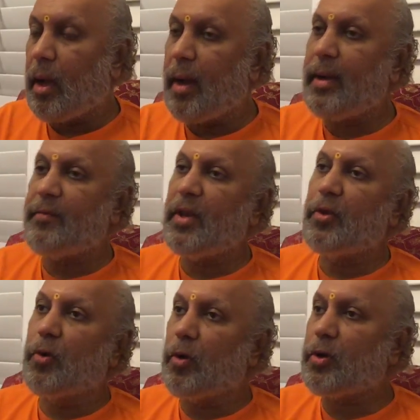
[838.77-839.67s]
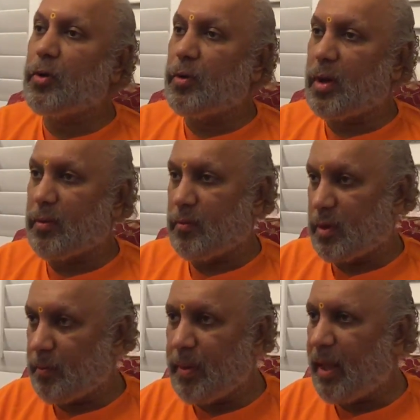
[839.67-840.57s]
And when you go to your
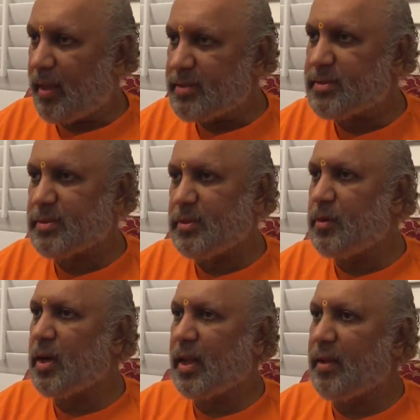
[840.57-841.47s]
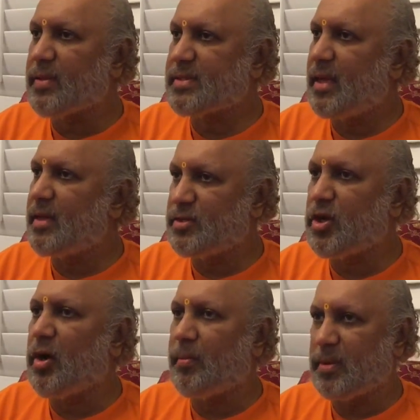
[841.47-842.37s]
workplace, you are assigned a
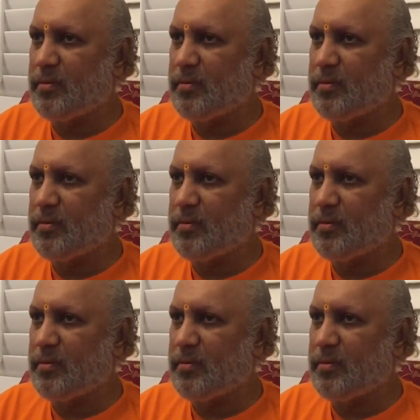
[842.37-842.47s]
job,